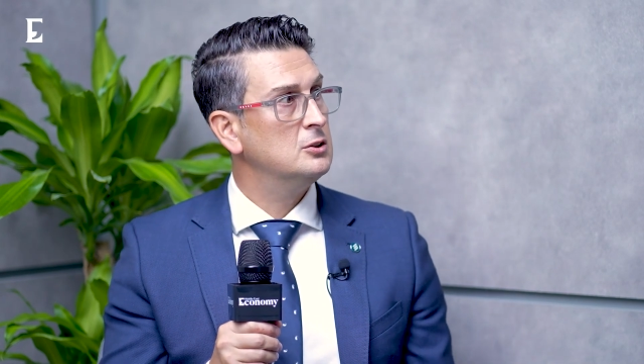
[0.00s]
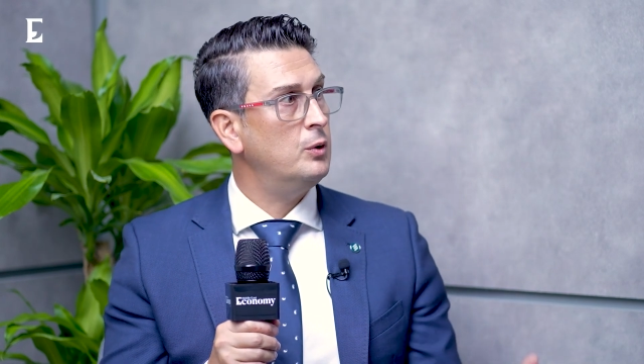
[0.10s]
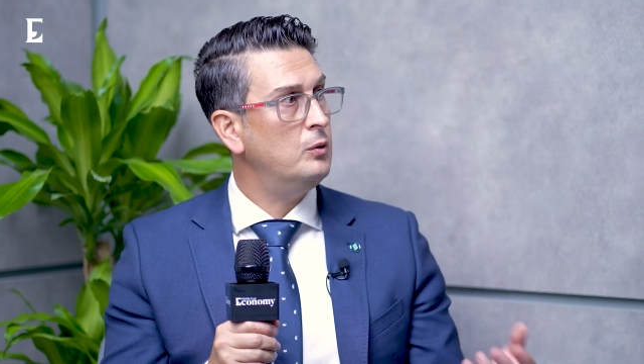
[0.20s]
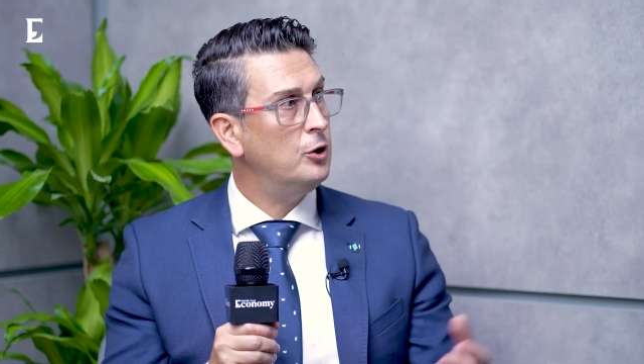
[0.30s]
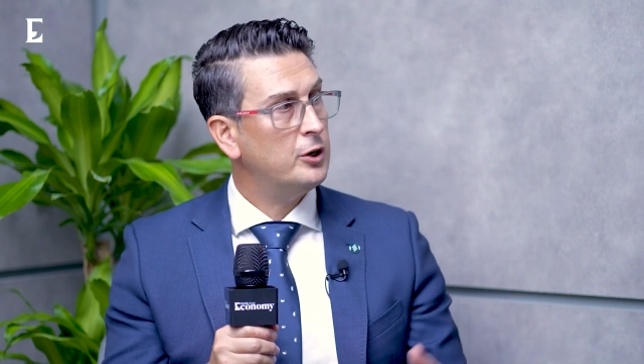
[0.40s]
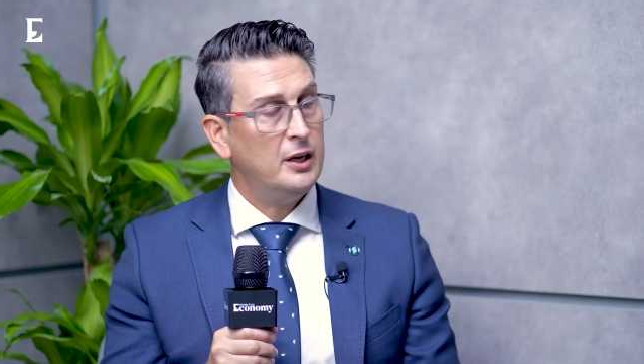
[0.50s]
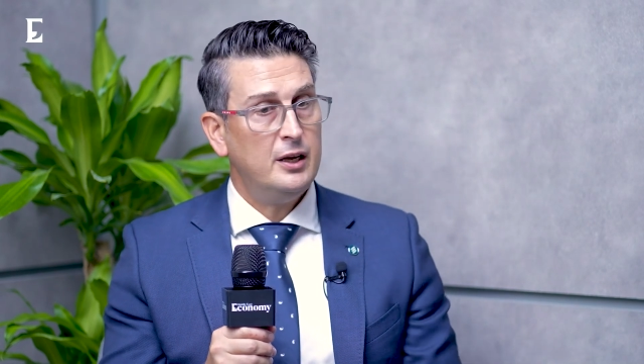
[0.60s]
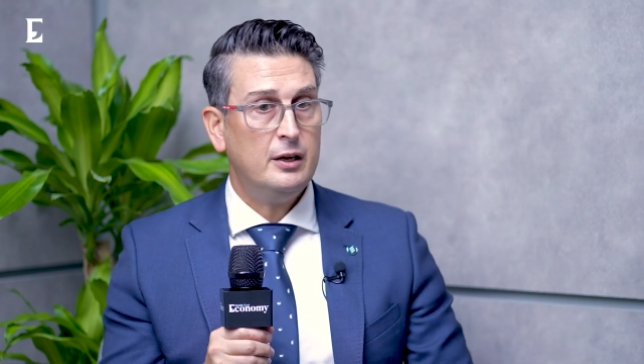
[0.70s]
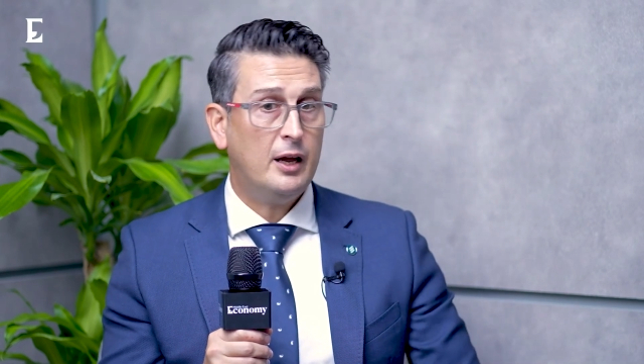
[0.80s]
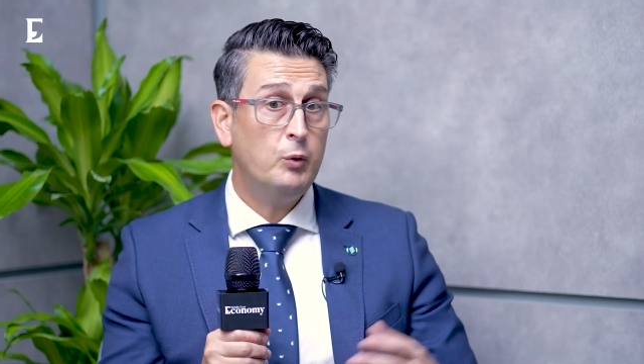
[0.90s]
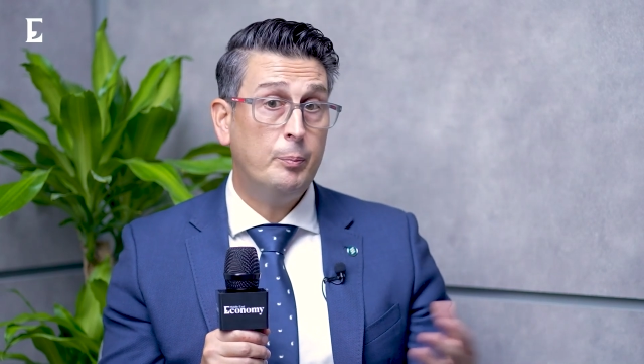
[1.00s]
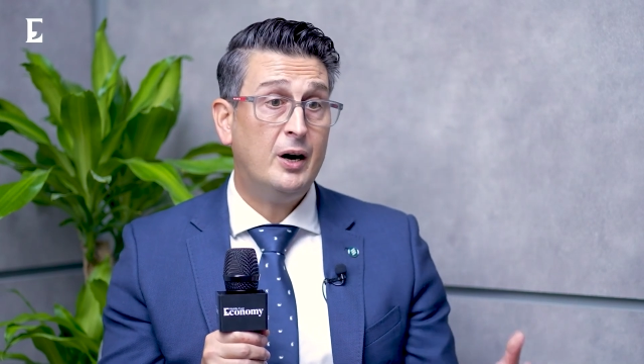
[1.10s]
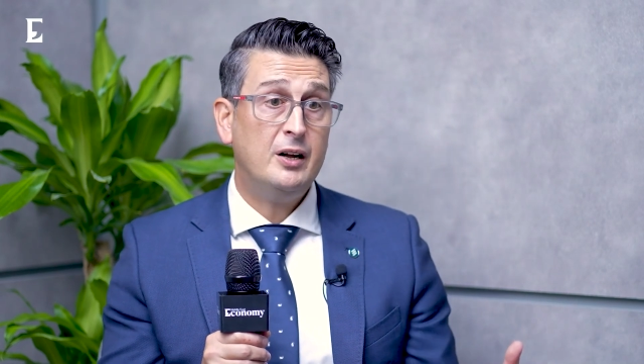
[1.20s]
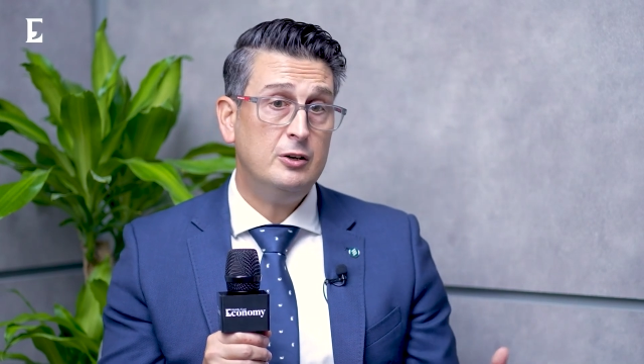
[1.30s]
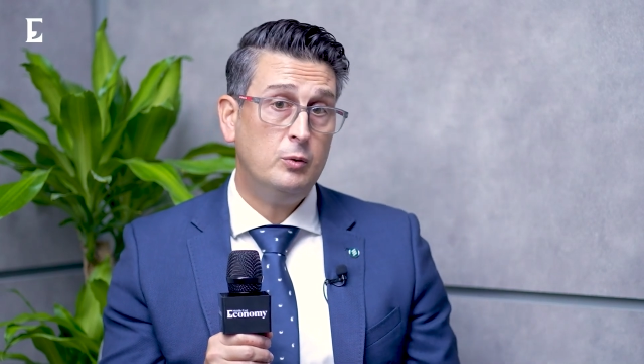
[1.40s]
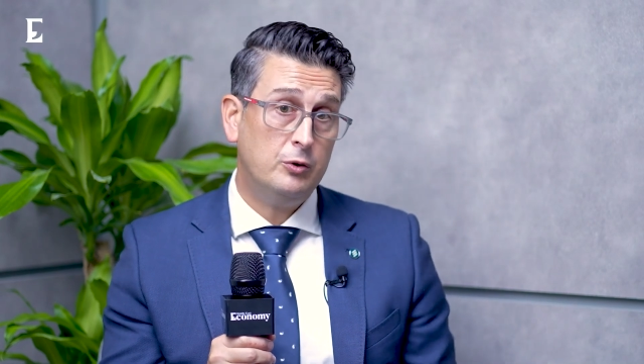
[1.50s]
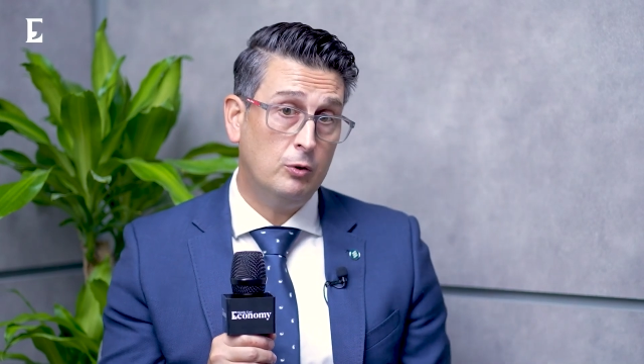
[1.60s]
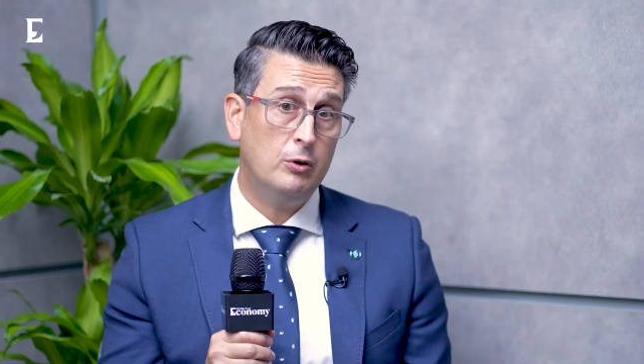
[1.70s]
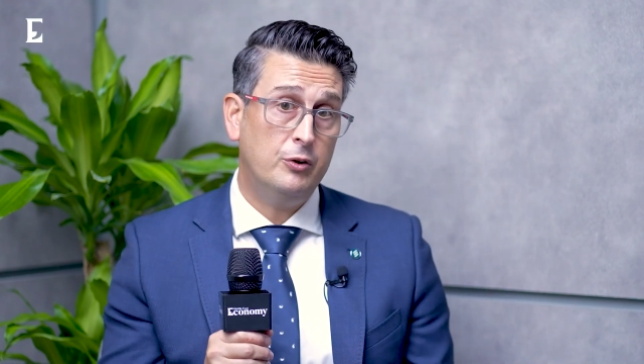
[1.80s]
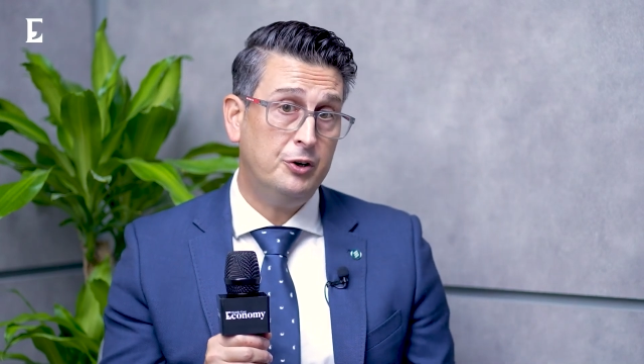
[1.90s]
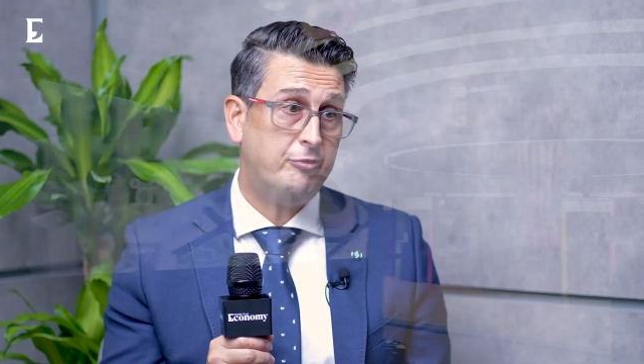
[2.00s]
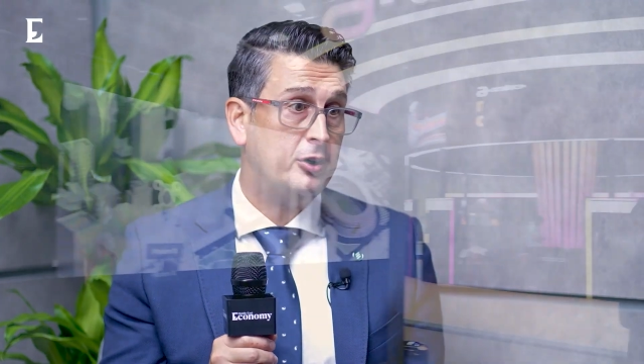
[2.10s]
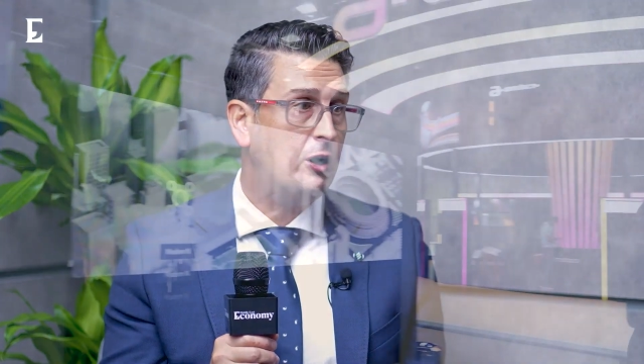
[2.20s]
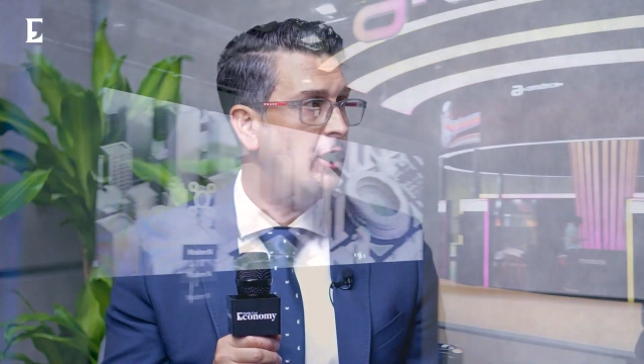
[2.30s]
So we're working and we partner with all of the different